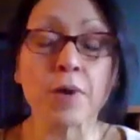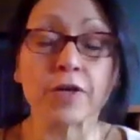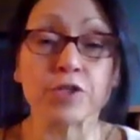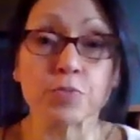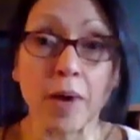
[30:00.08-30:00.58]

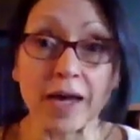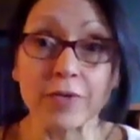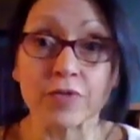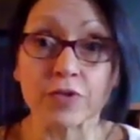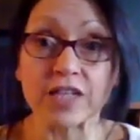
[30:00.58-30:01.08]
much
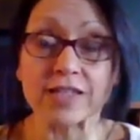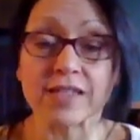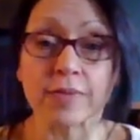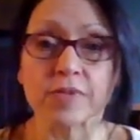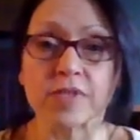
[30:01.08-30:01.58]
mindfulness
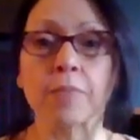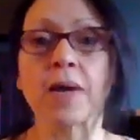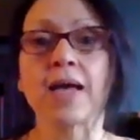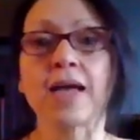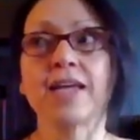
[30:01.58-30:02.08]
comes up.
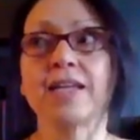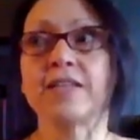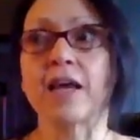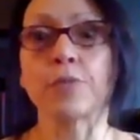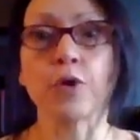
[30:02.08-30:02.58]

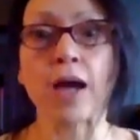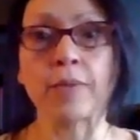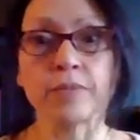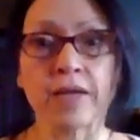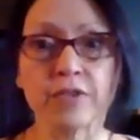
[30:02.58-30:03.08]
And
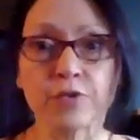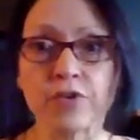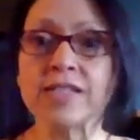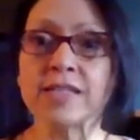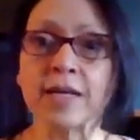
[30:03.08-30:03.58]
the
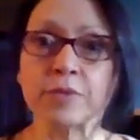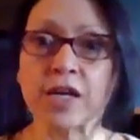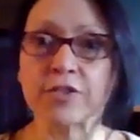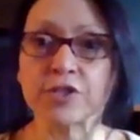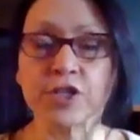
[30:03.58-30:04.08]
reason I'm
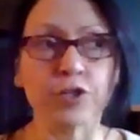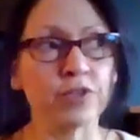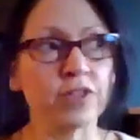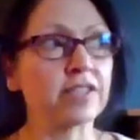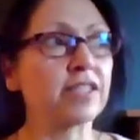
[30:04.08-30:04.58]
touching
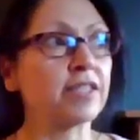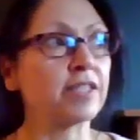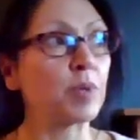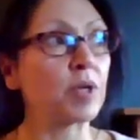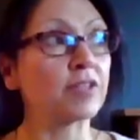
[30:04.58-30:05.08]
on this is
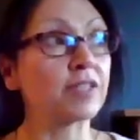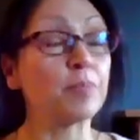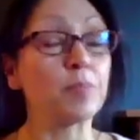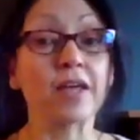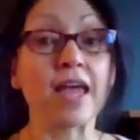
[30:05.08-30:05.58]
because
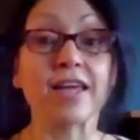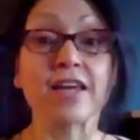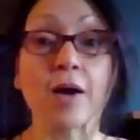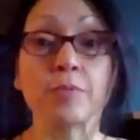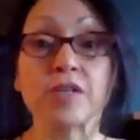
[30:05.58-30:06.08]
it
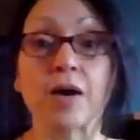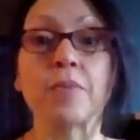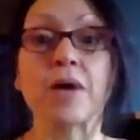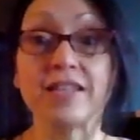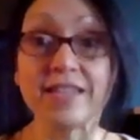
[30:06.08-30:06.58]
comes
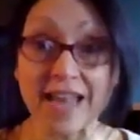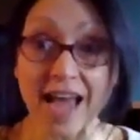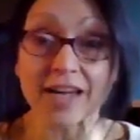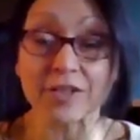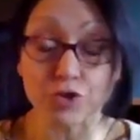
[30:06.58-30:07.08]
up
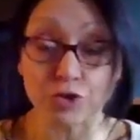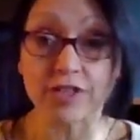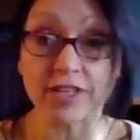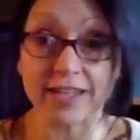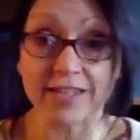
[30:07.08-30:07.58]

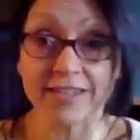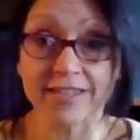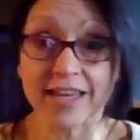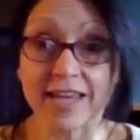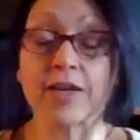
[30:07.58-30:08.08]
naturally.
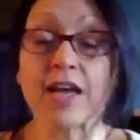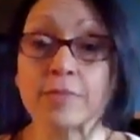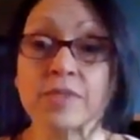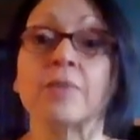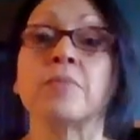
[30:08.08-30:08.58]
It
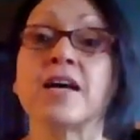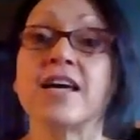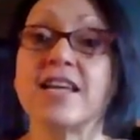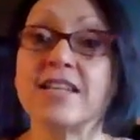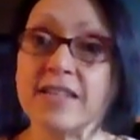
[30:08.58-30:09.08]
comes up
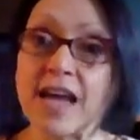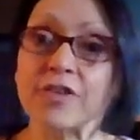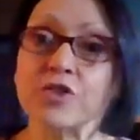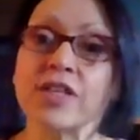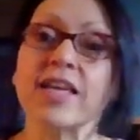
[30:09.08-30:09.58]

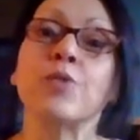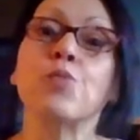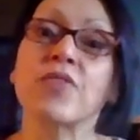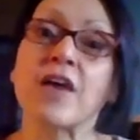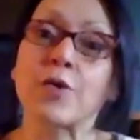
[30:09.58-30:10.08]
naturally and
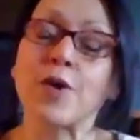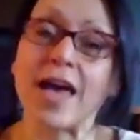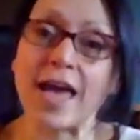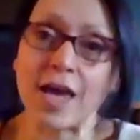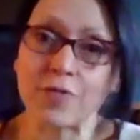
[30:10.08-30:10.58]
without
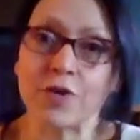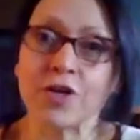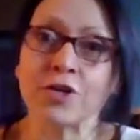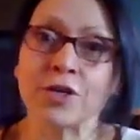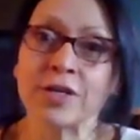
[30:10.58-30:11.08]

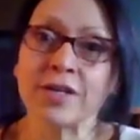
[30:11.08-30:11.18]
effort